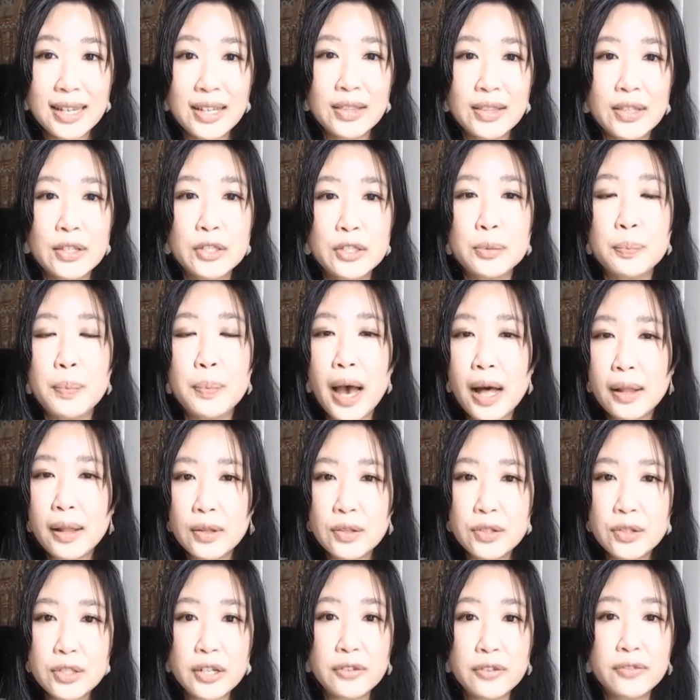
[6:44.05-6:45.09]
This
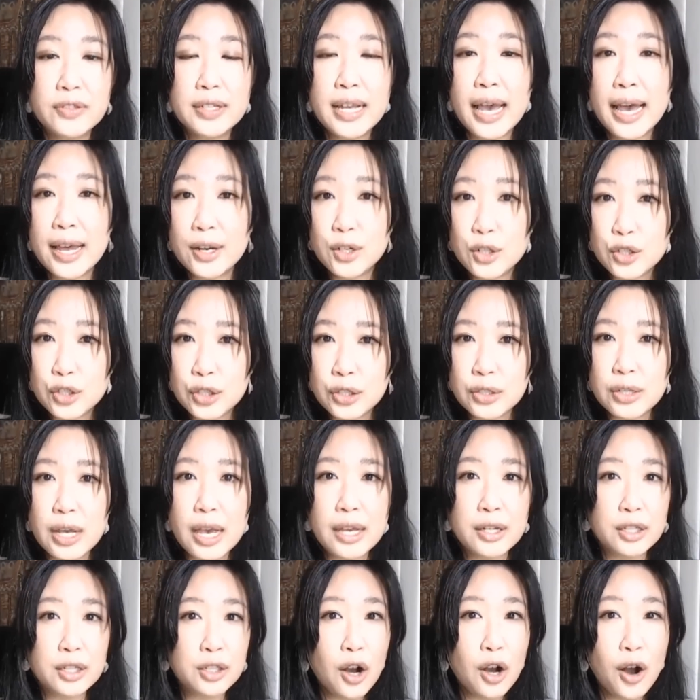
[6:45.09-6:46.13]
balance of tension
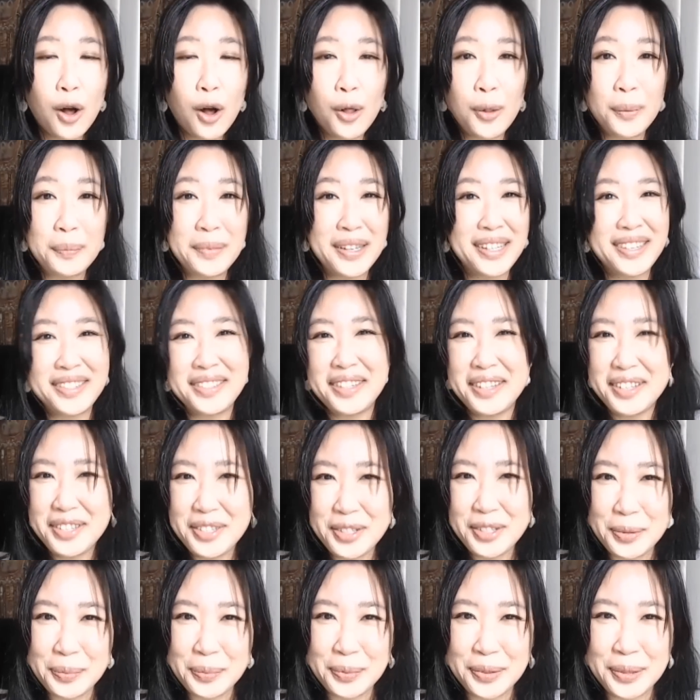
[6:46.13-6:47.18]
and calm is
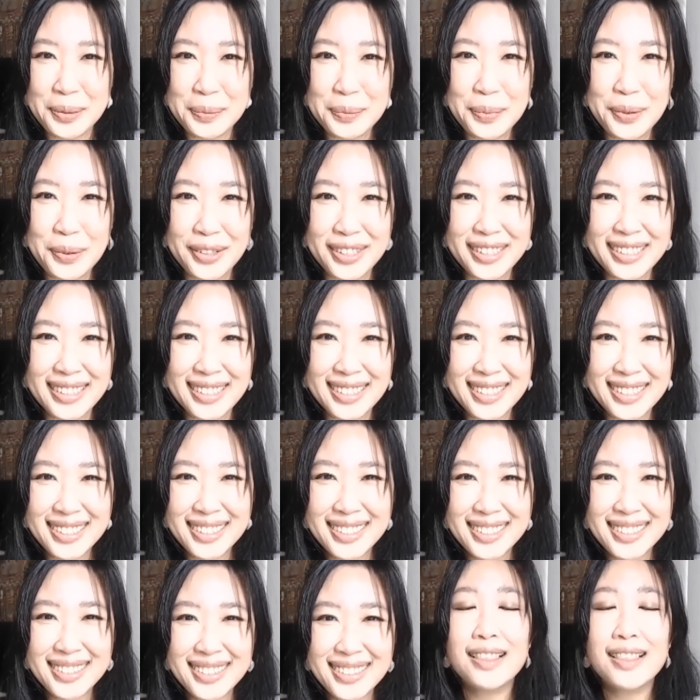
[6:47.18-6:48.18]
super important.